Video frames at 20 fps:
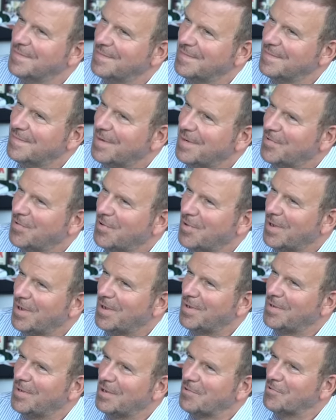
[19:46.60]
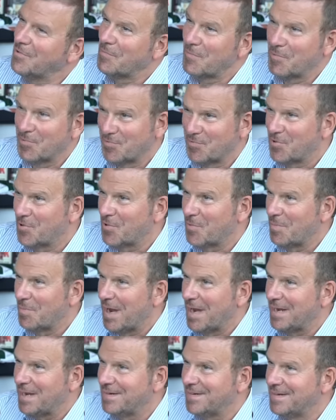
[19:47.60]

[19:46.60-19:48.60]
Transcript: I, I, I don't know if it was good or bad.